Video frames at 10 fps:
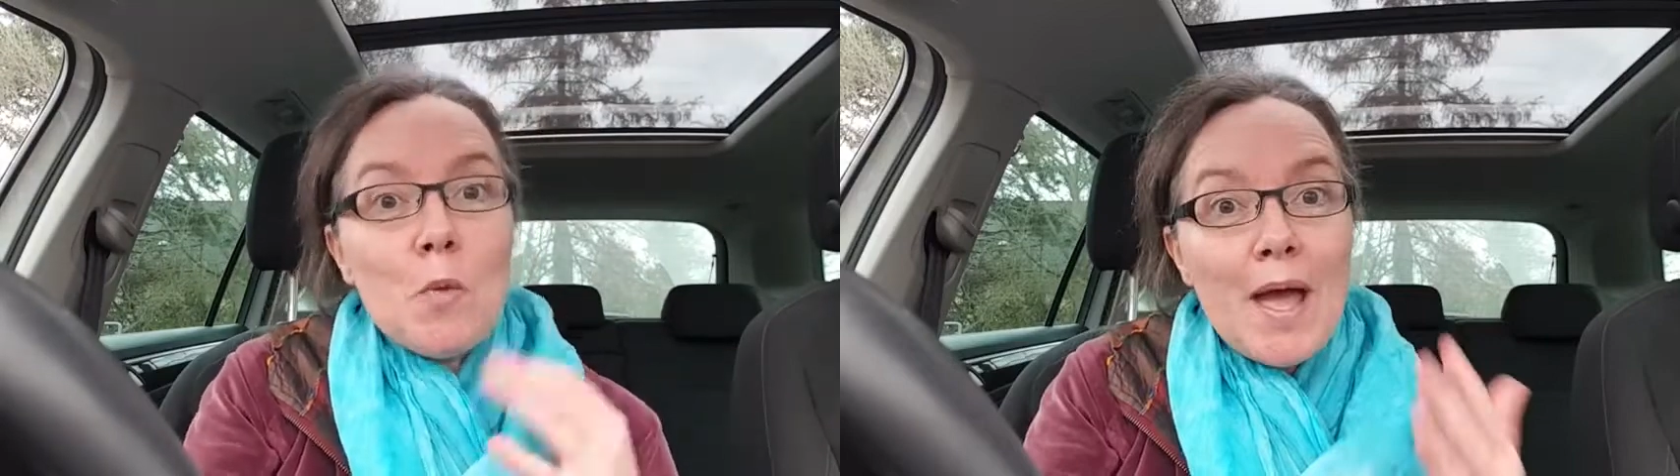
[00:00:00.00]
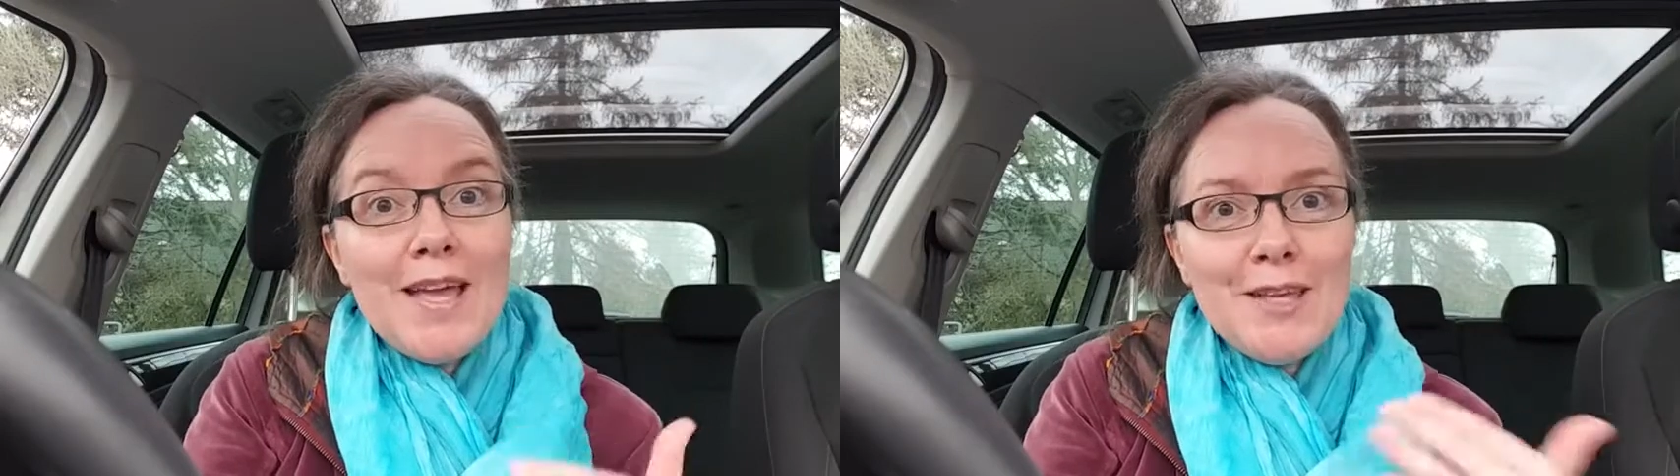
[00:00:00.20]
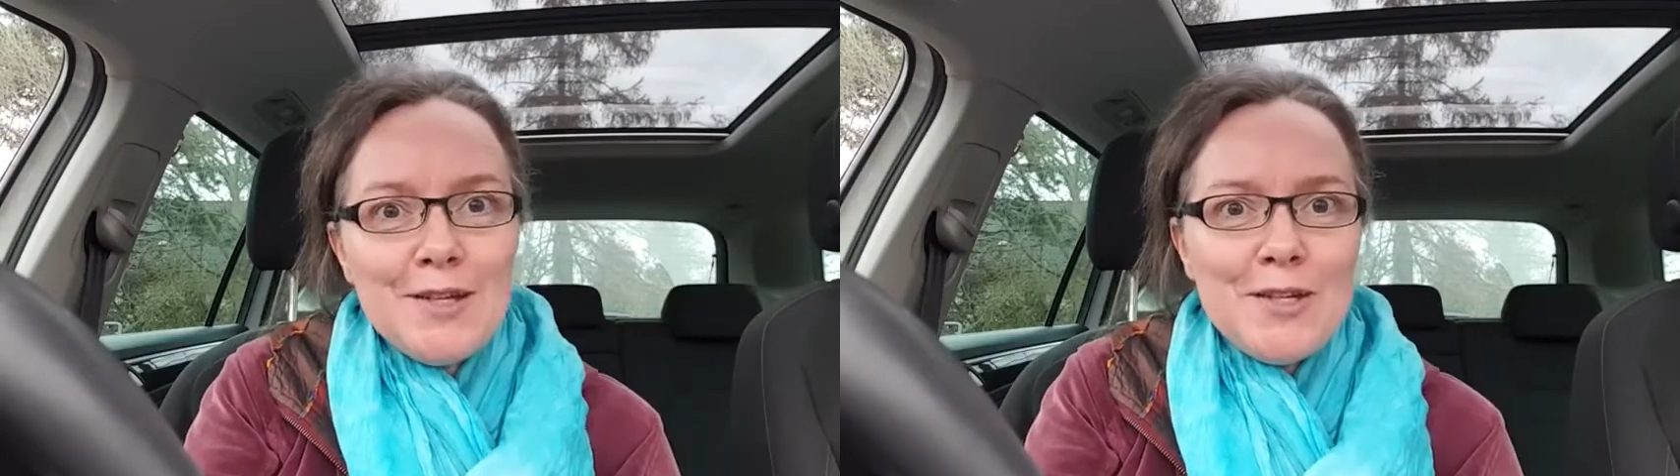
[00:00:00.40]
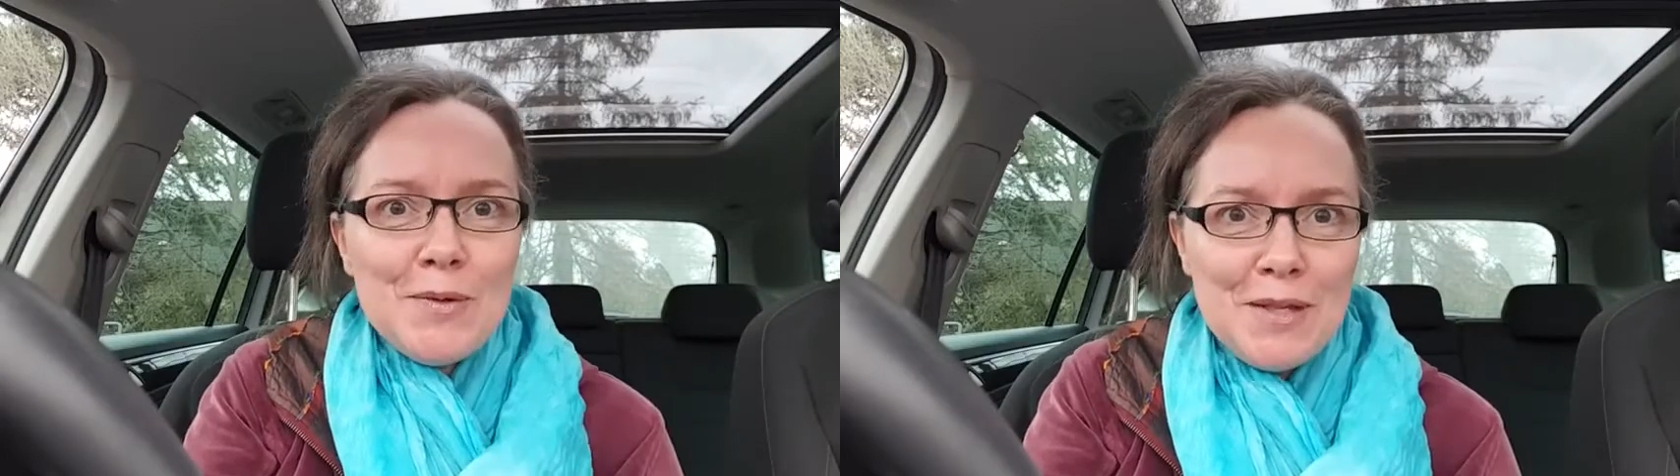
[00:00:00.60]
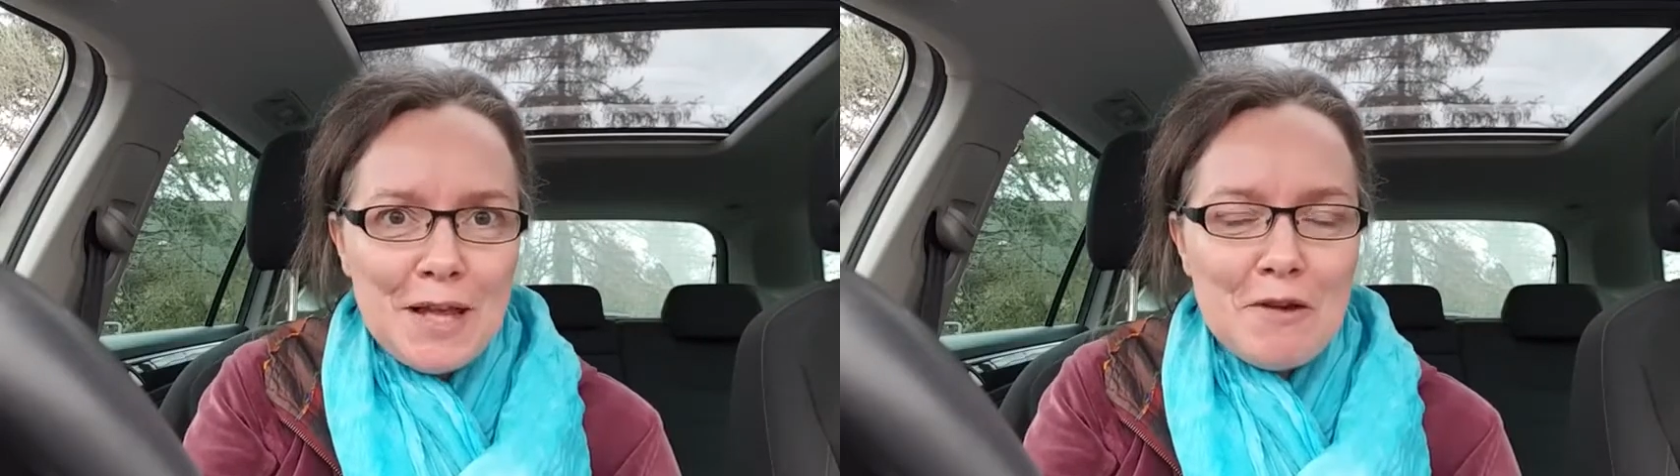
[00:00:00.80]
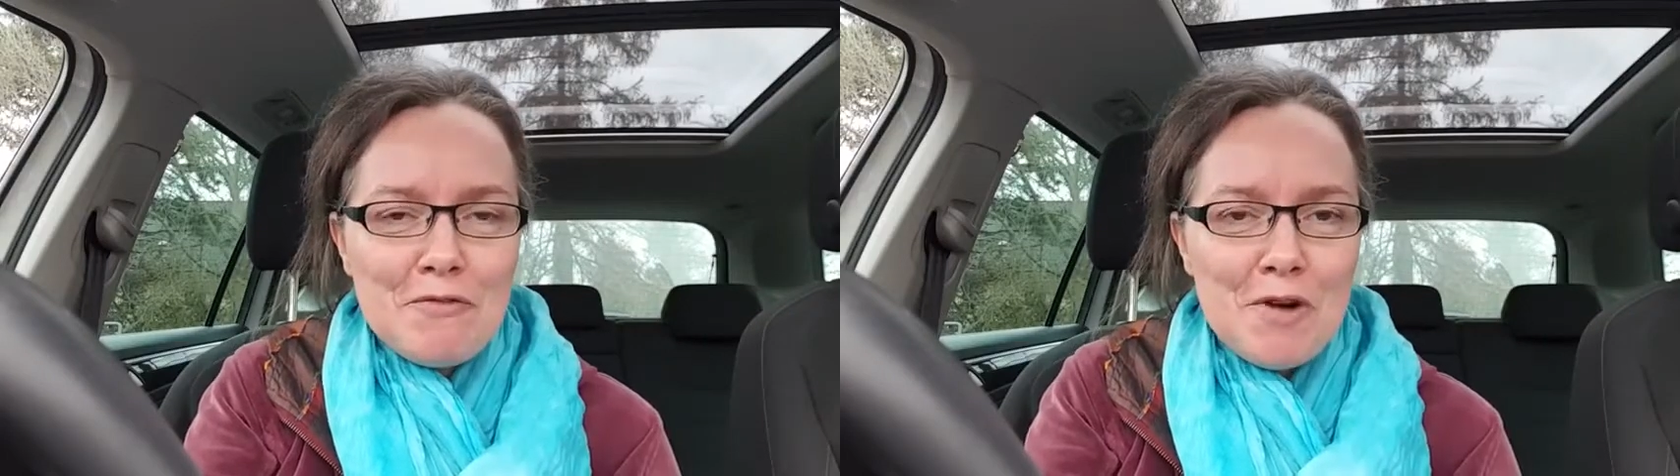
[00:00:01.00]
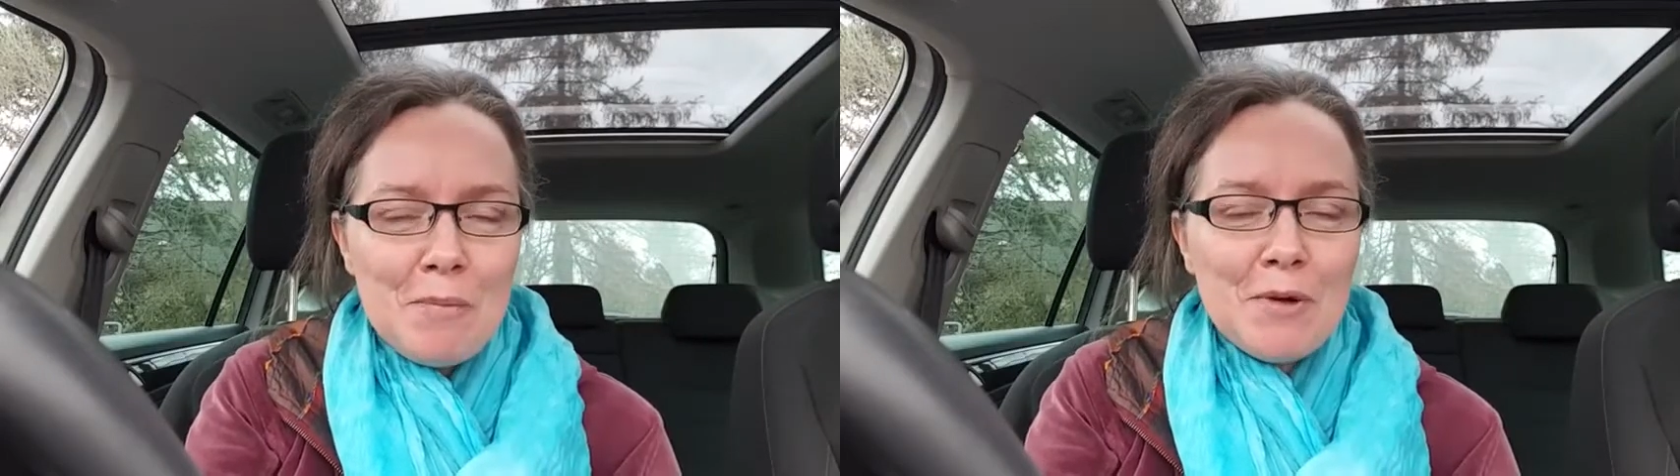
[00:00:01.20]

where you're tuning in from,